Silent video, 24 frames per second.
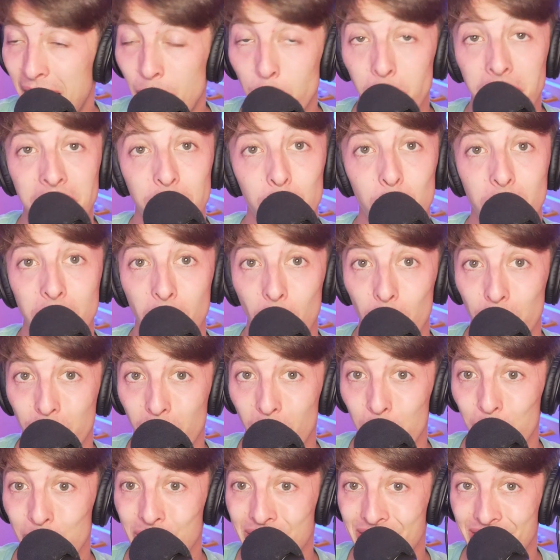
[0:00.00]
I went to a goat
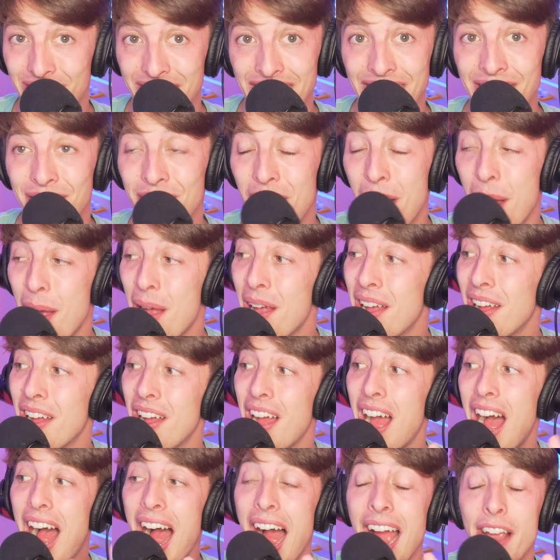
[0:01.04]
farm recently.
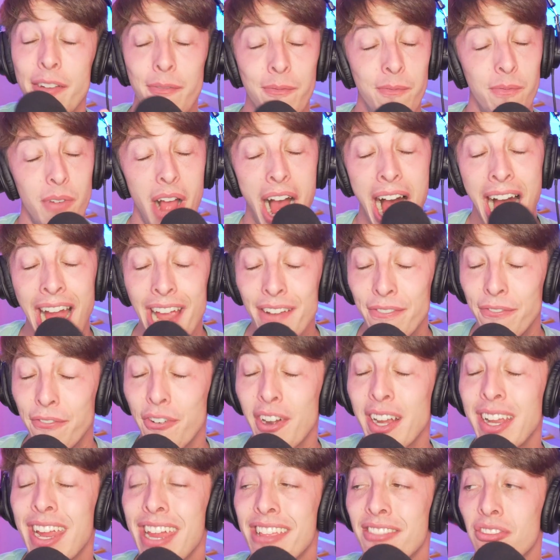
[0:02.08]
I I
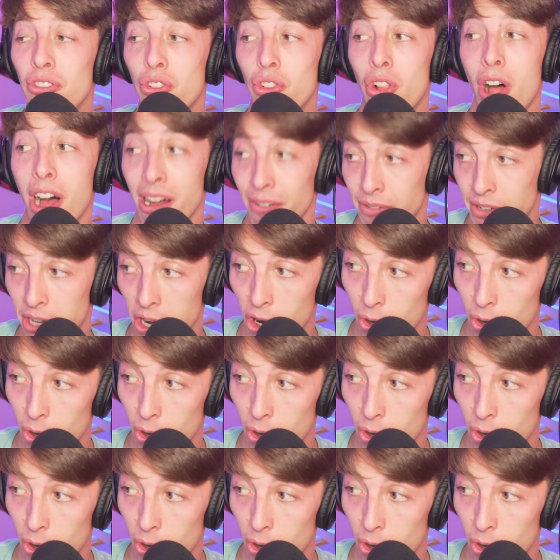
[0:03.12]
freaking love